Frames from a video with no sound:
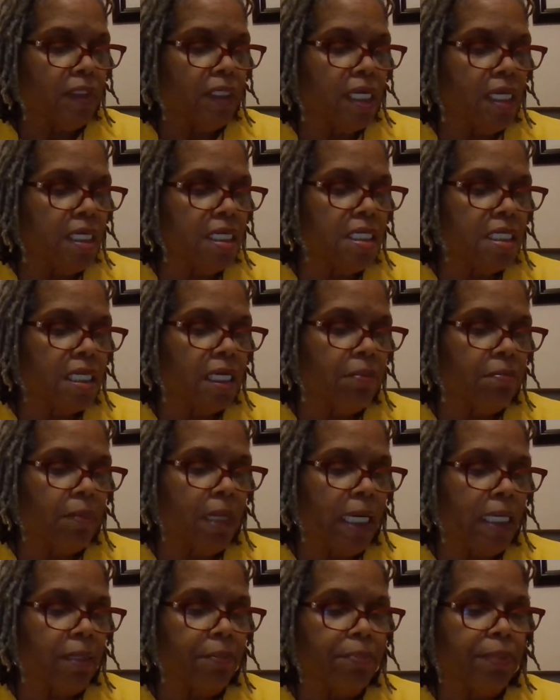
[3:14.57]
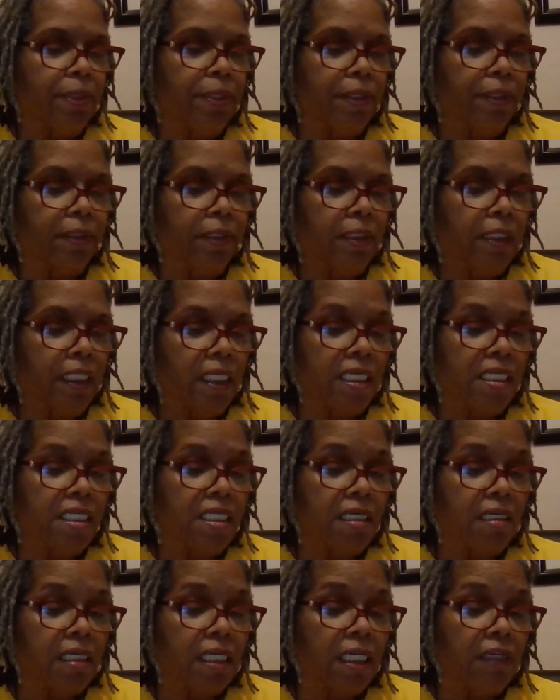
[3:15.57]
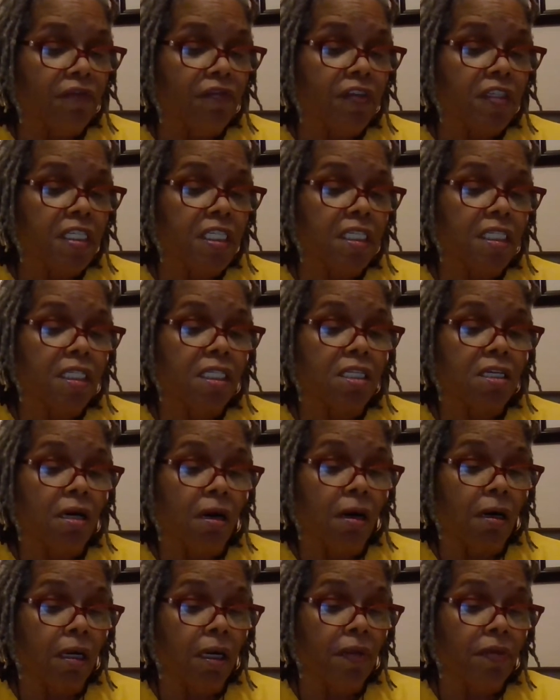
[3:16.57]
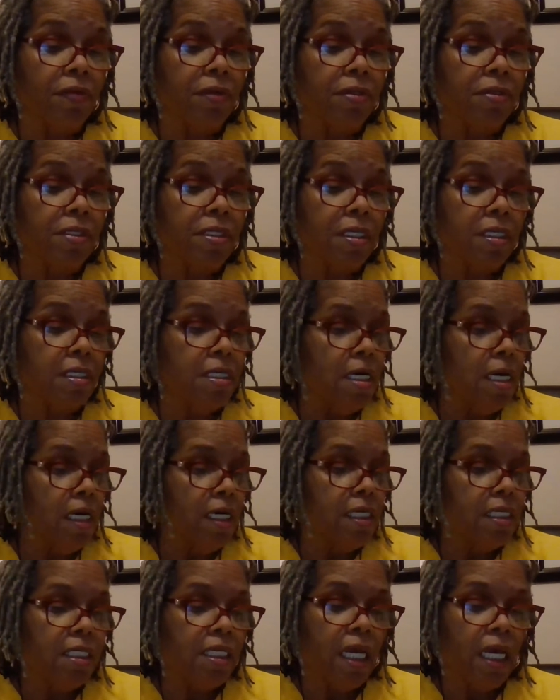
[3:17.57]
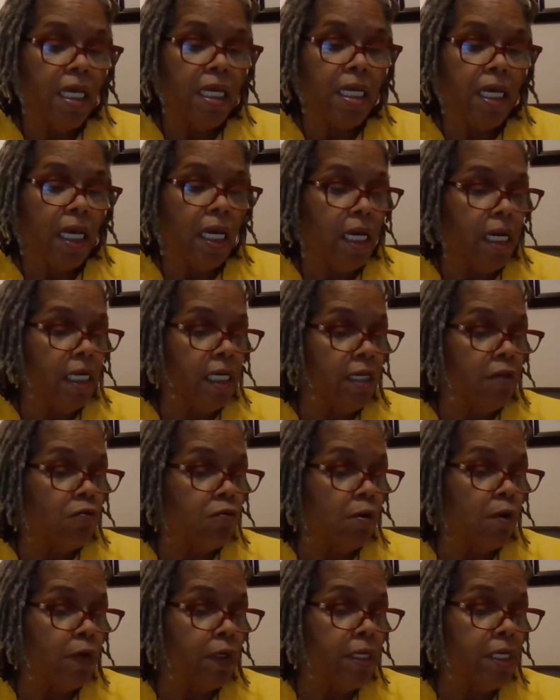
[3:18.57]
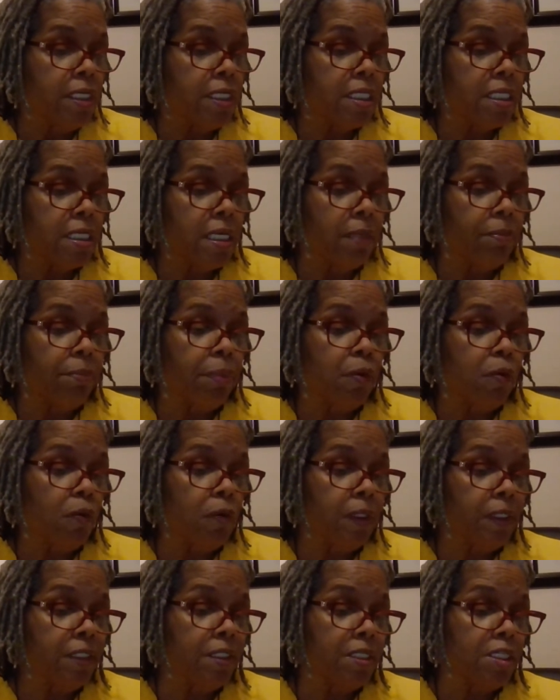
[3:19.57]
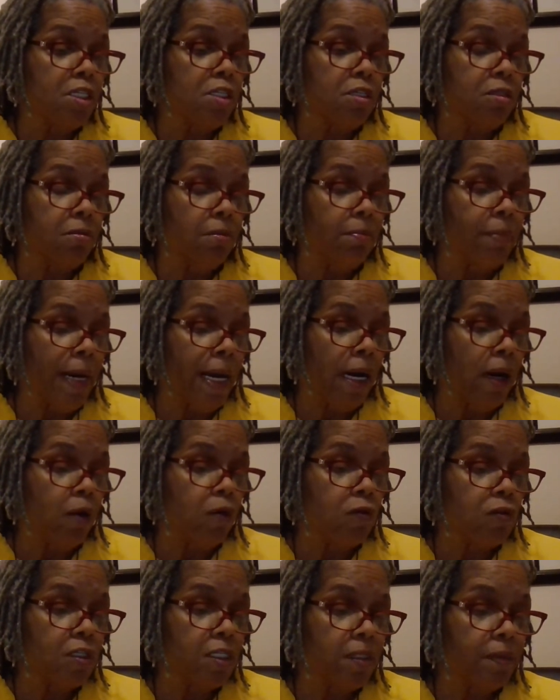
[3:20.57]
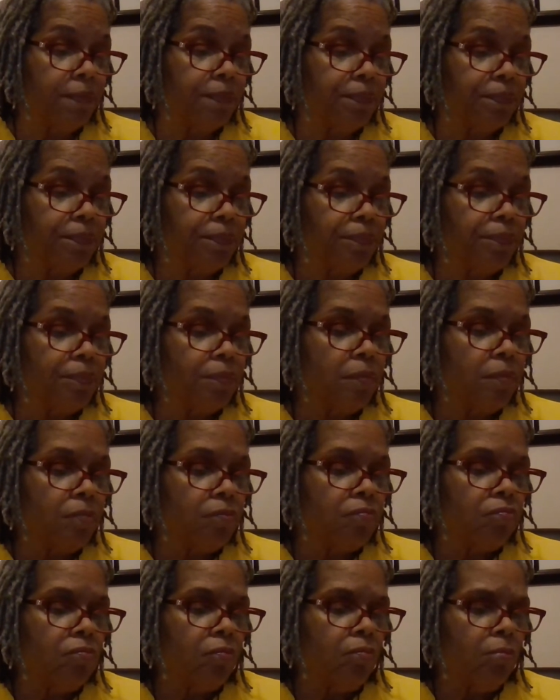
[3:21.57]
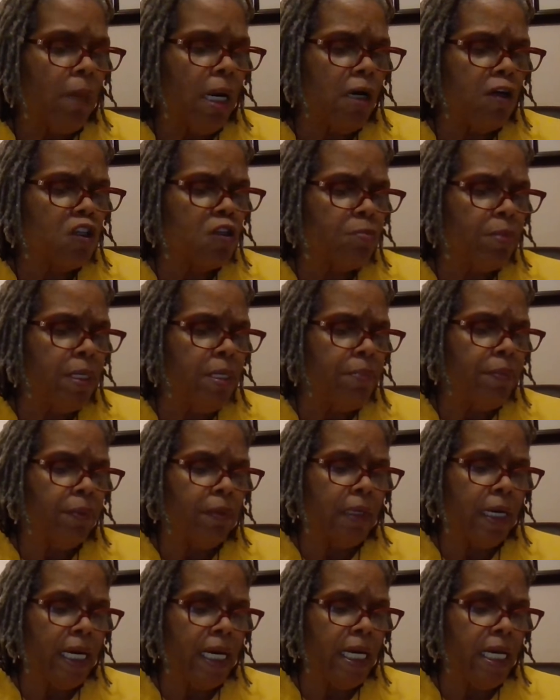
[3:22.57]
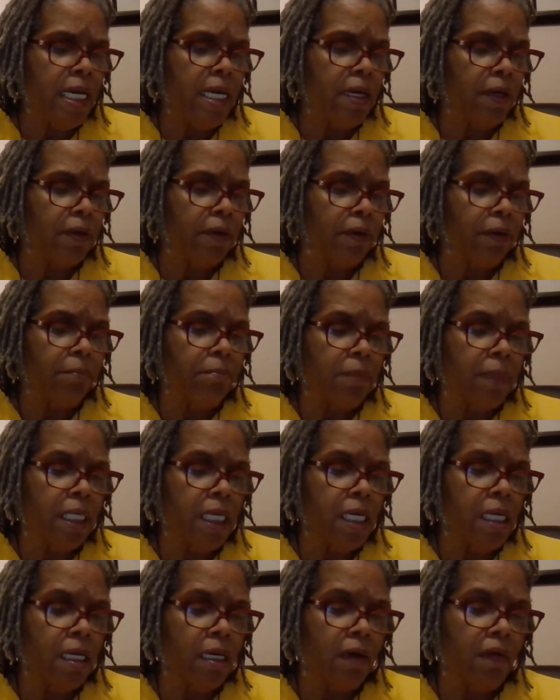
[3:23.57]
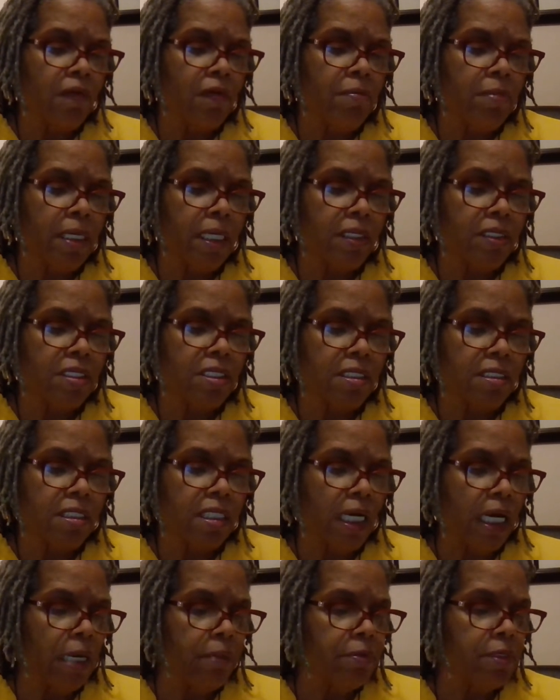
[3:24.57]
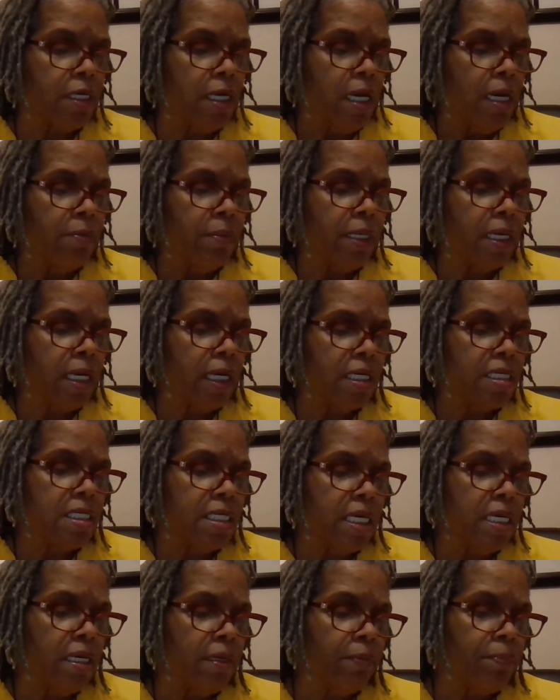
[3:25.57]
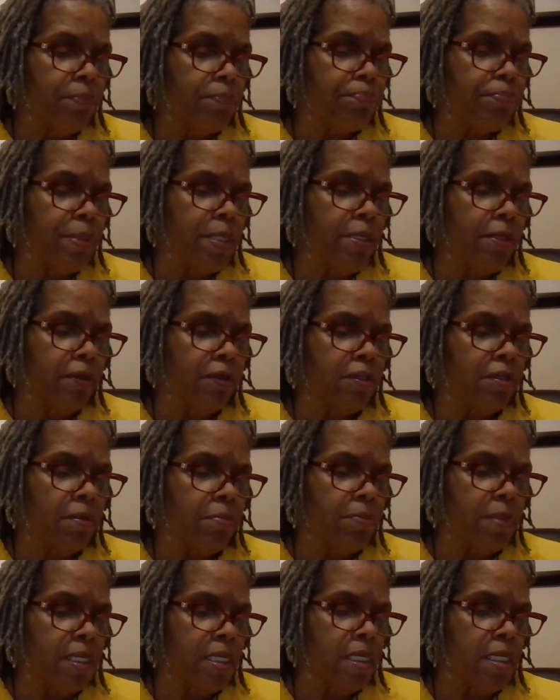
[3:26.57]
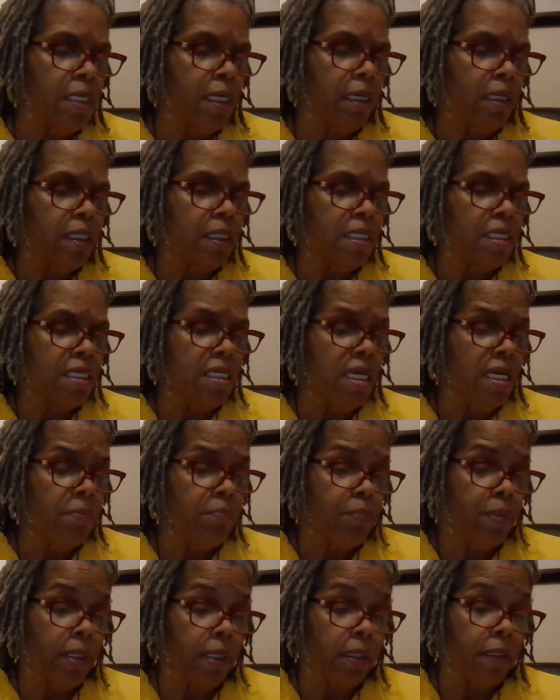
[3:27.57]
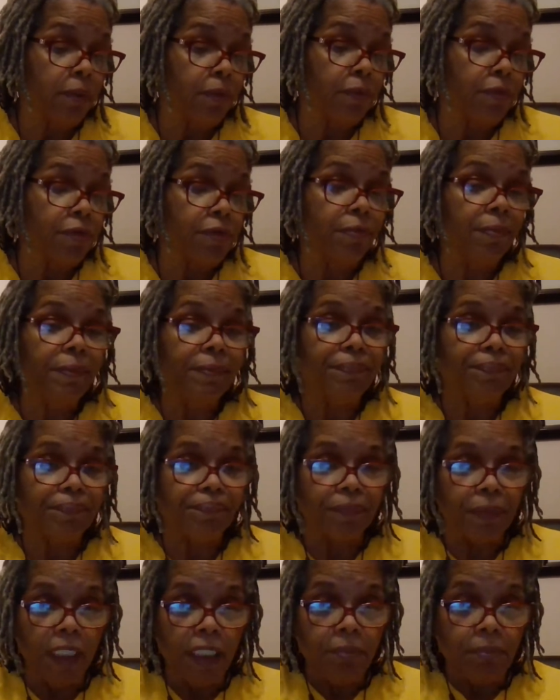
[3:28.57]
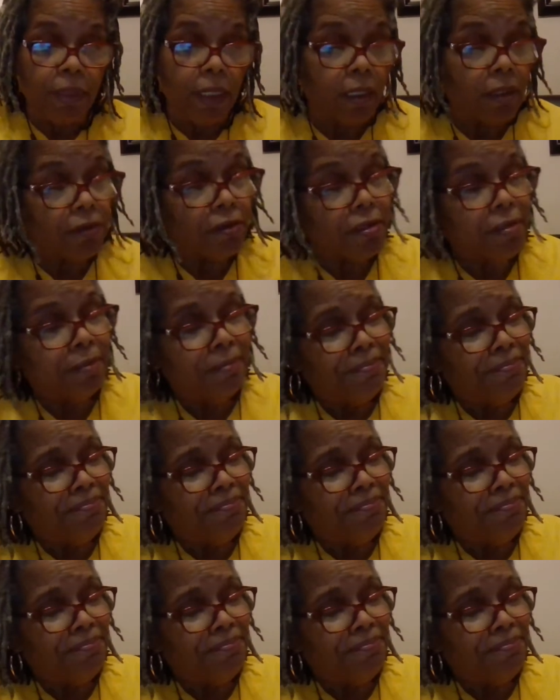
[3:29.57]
Things that might appear insignificant to others take an erroneous importance to mouse. Most people anger many other medicine types because they appear to be nitpickers. Hmm, nitpickers.